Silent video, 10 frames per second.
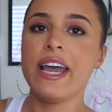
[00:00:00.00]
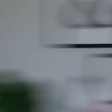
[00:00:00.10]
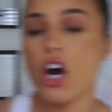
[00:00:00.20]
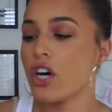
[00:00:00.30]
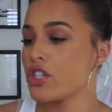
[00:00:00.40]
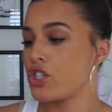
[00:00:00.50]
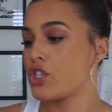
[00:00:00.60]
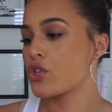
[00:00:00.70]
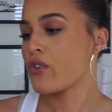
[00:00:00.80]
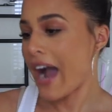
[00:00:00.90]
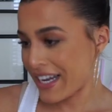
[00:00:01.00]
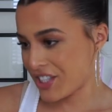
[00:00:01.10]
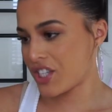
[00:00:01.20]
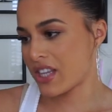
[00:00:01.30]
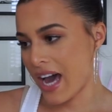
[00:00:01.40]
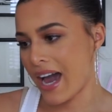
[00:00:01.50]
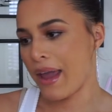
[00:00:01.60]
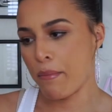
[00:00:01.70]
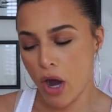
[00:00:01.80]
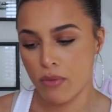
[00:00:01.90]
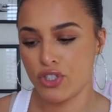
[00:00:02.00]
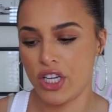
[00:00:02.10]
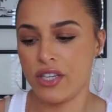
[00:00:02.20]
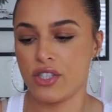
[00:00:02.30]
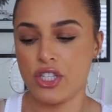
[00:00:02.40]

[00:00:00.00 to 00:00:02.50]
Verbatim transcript: It's called Scratch Thigh Mom Jeans.